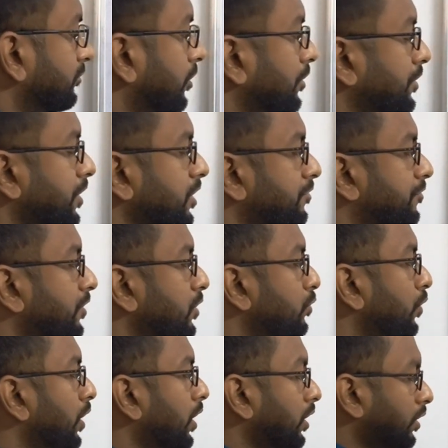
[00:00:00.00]
velocity is
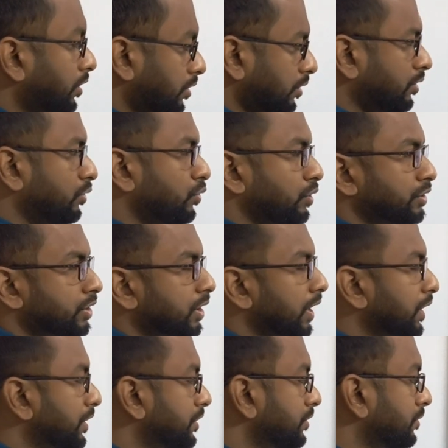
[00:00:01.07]
v1 towards the
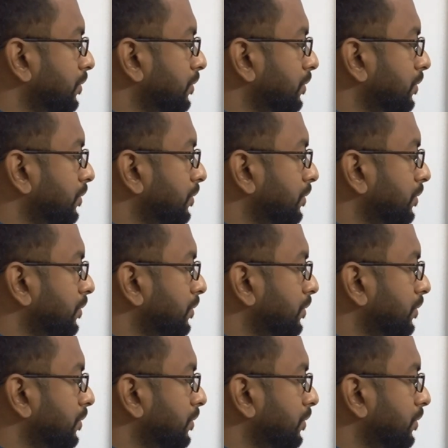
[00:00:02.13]
right.